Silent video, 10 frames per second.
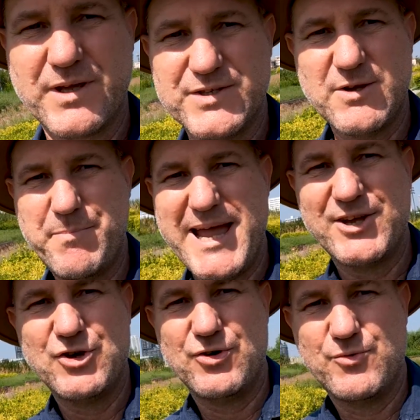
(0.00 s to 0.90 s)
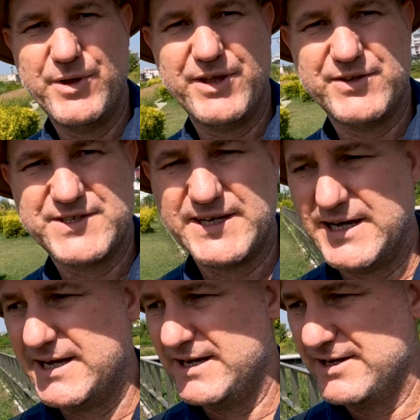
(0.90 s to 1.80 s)
So Bangkok, with its
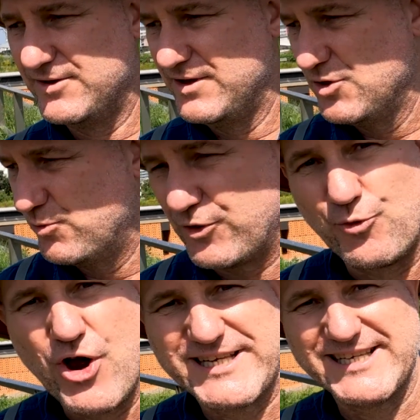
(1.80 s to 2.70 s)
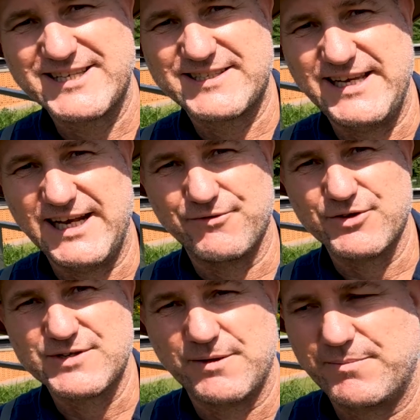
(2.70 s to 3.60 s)
with the rising sea
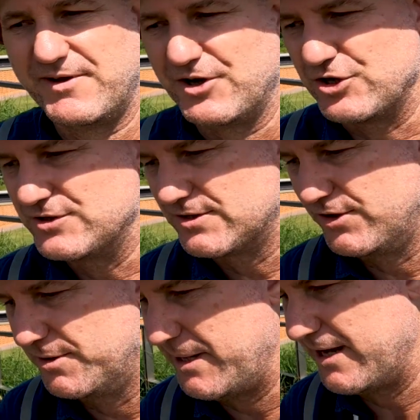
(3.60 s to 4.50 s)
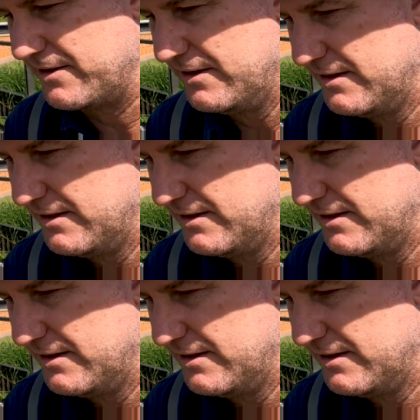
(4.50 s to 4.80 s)
levels, they're very concerned about